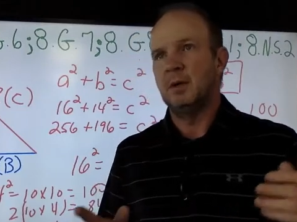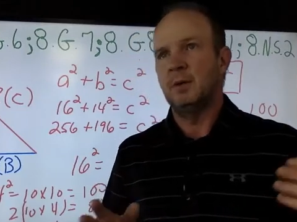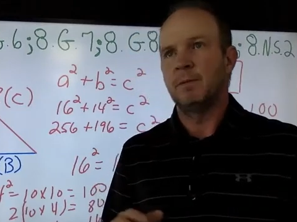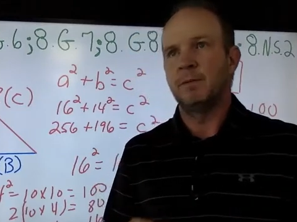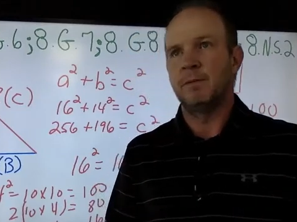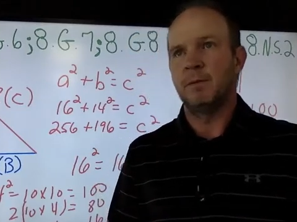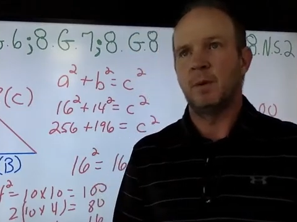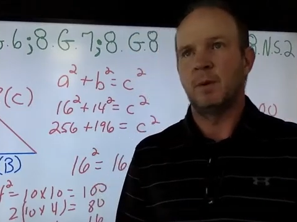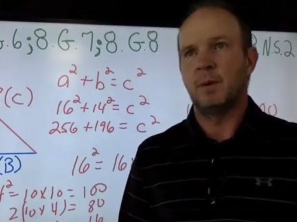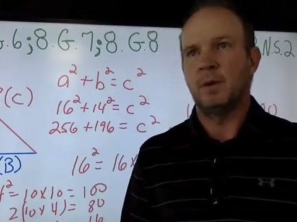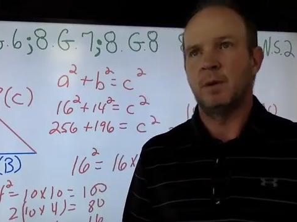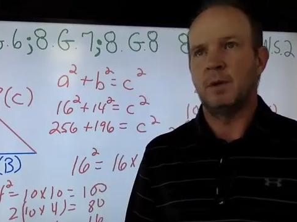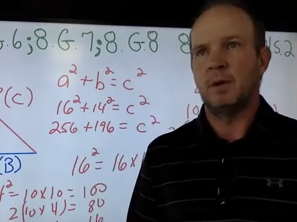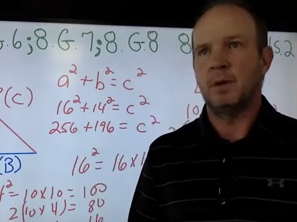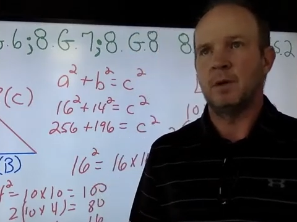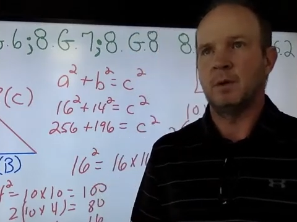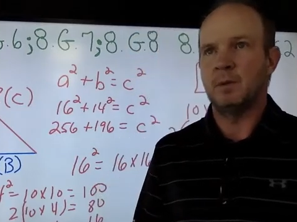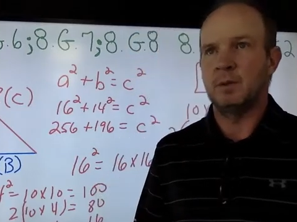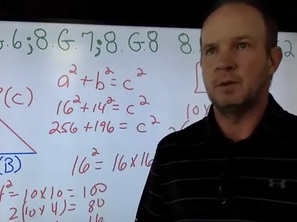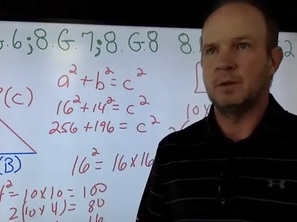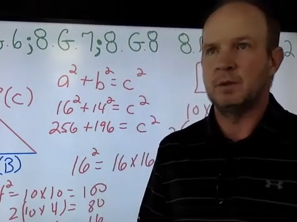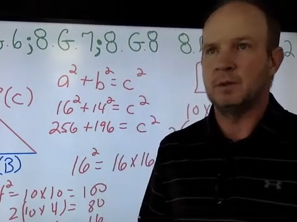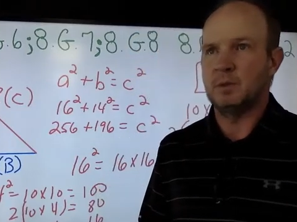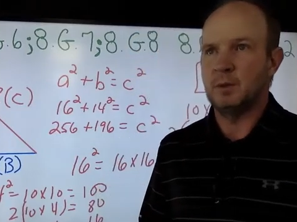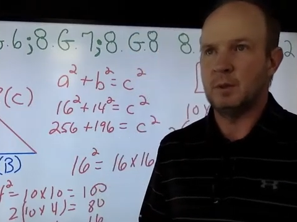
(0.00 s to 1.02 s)
400 and
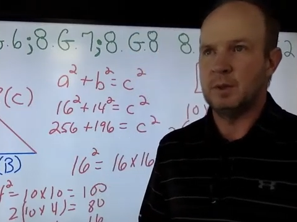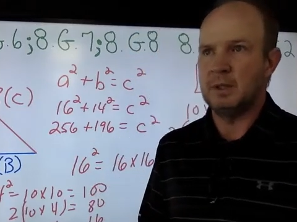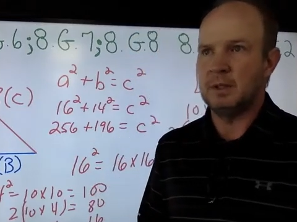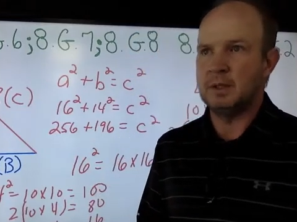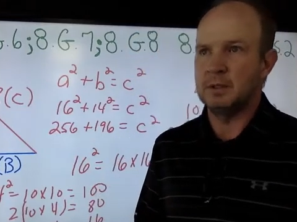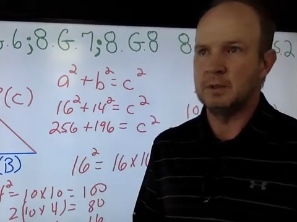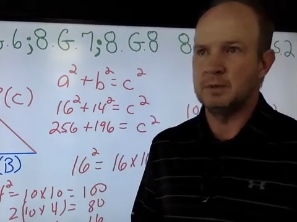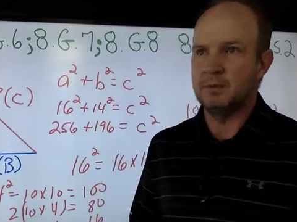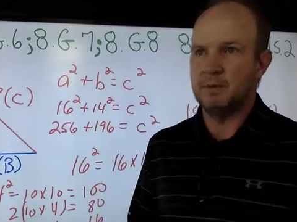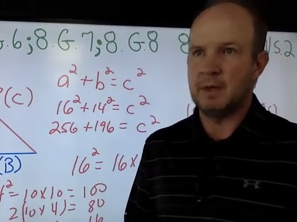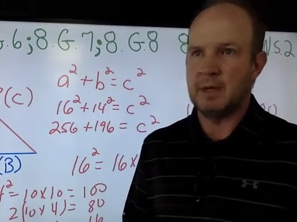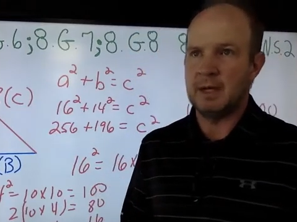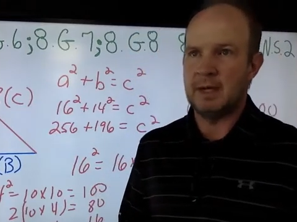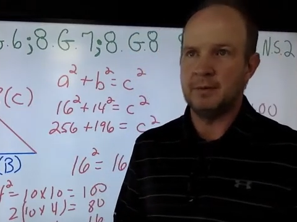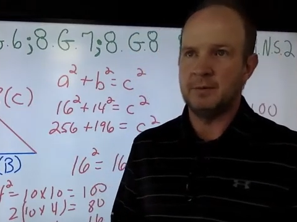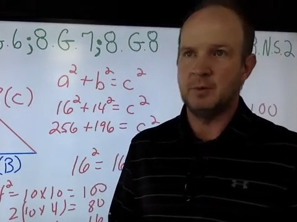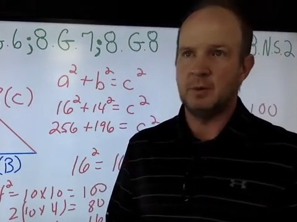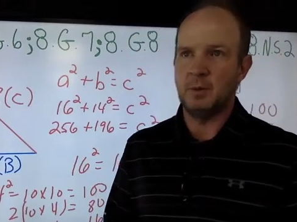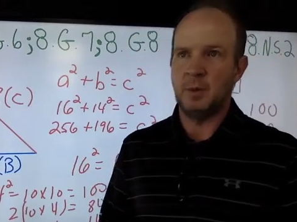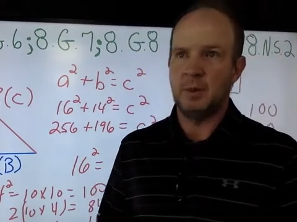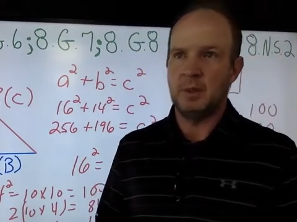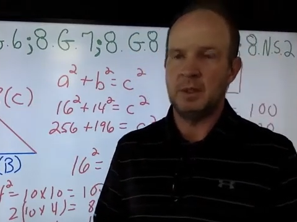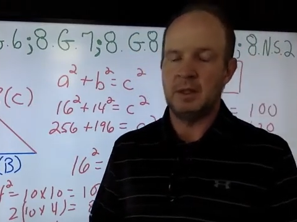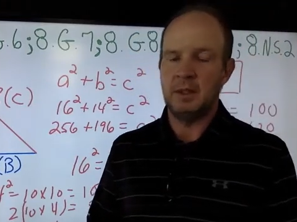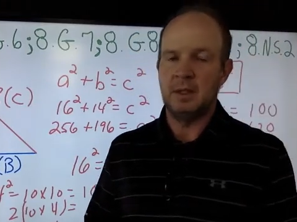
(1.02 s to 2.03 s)
120 is
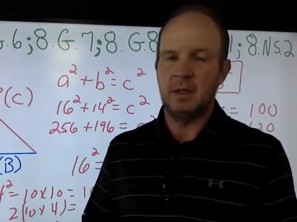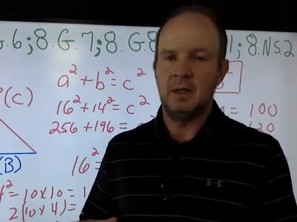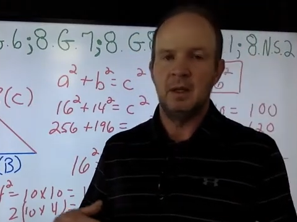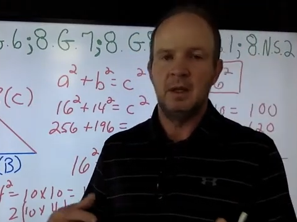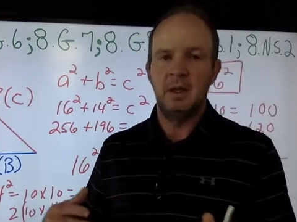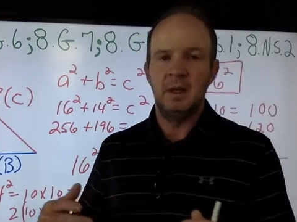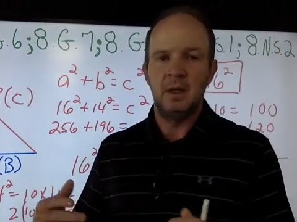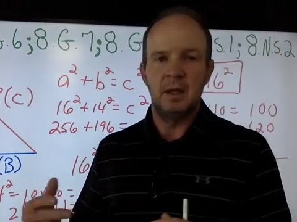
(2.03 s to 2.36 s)
520,